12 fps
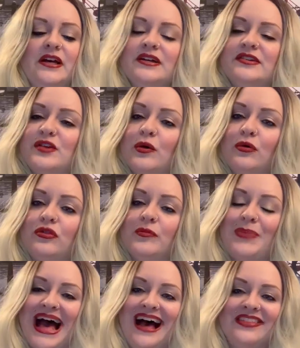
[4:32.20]
So the
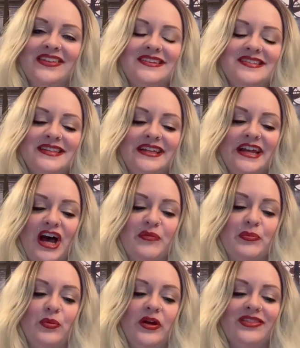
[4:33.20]
path is lit
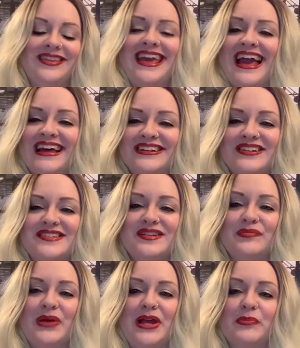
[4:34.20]
up with candles
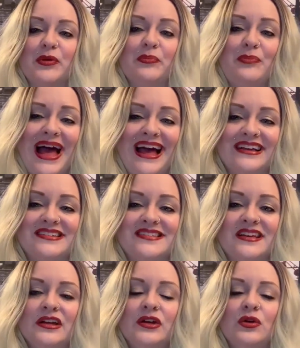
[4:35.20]
in paper bags,
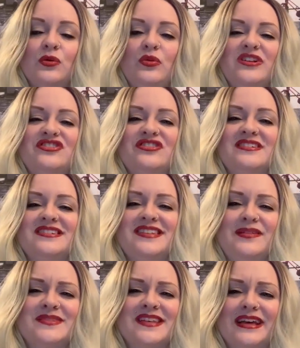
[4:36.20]
which
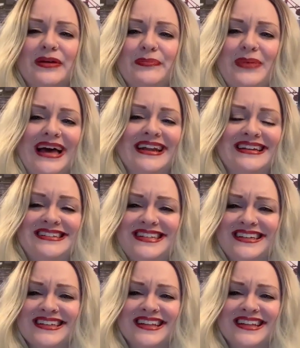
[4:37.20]
seems like a bad idea.